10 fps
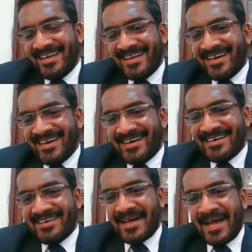Uh, uh,
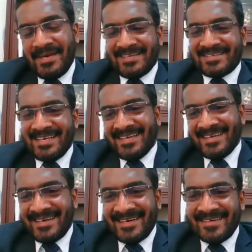I mean,
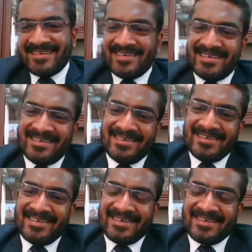see, uh,
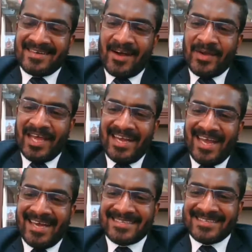how can I
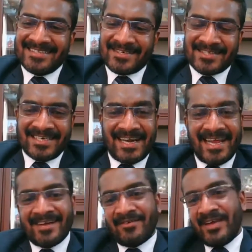answer this question?
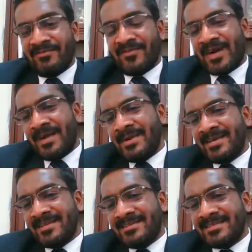Like, uh, I
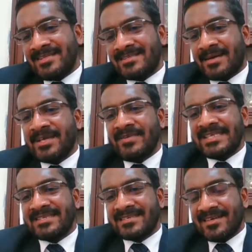mean, this is something which
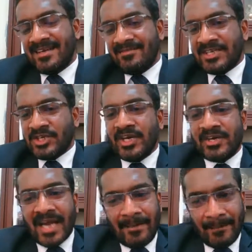is which you need
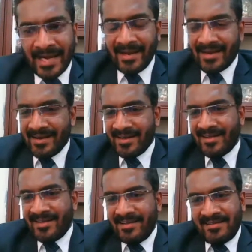to compare.
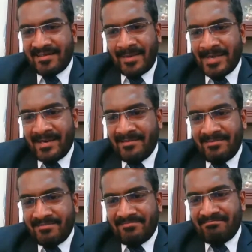I
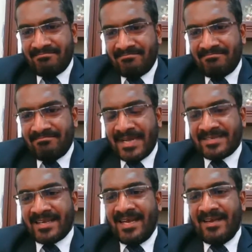mean,
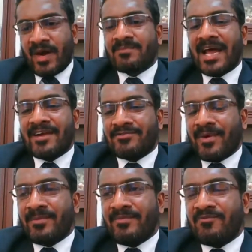basically, what
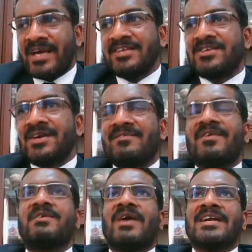platform? What is your
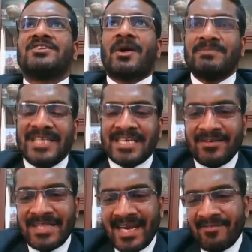what is your
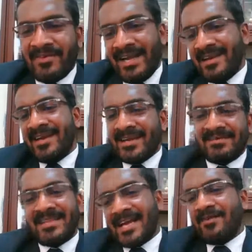objective? That will
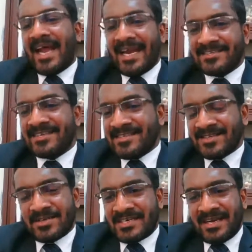lead. That will answer this
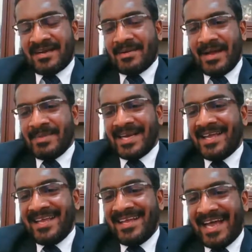question. I, uh, I mean,
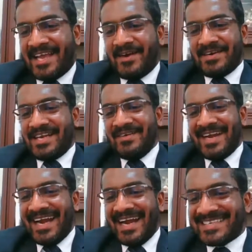I cannot give
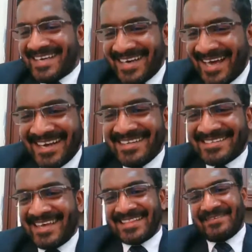an answer directly
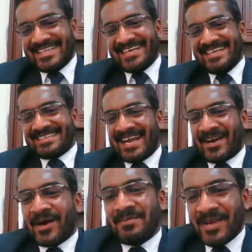saying that whether it is
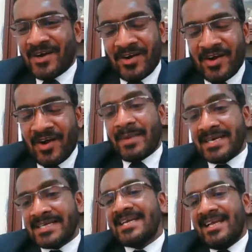economic or not. Okay,
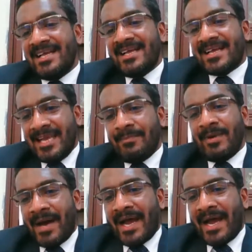but keep
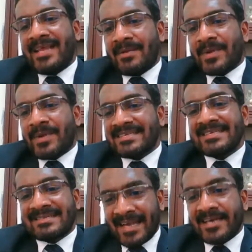in mind that price
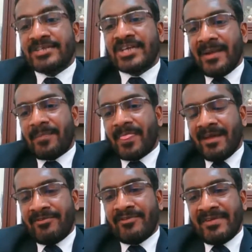is secondary.
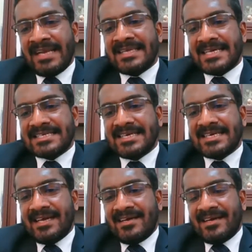If you feel that
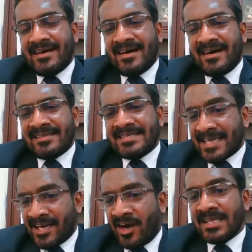uh, the
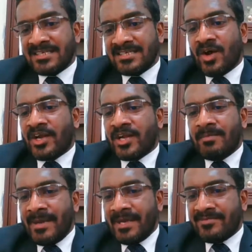technology is going to be
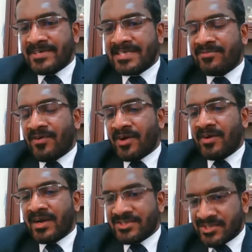beneficial for
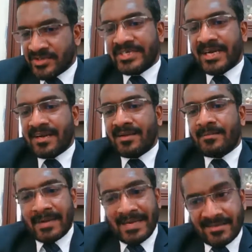your institution,
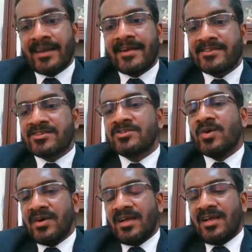please let us
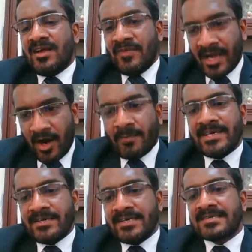know. We are
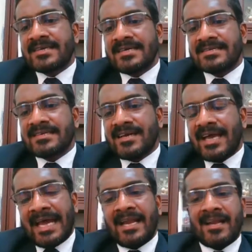open to discuss
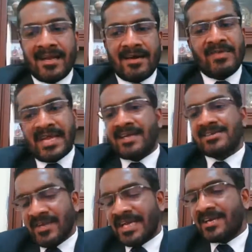and uh, we
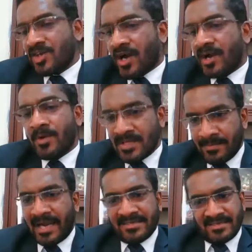can we can talk about the
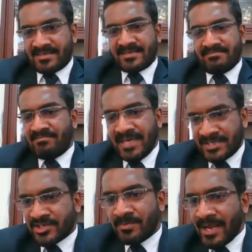prices. It
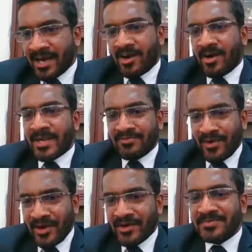should be economic
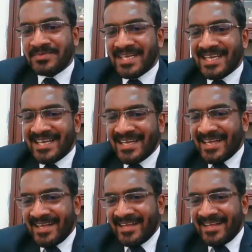for you.
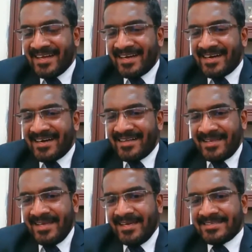
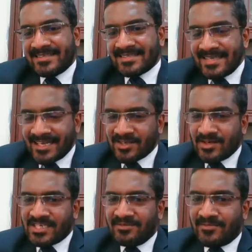Then there is the next
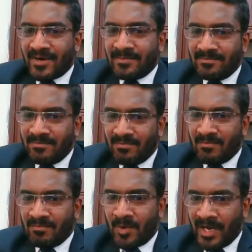question from
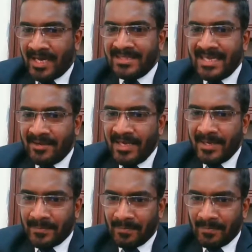Mona Devi.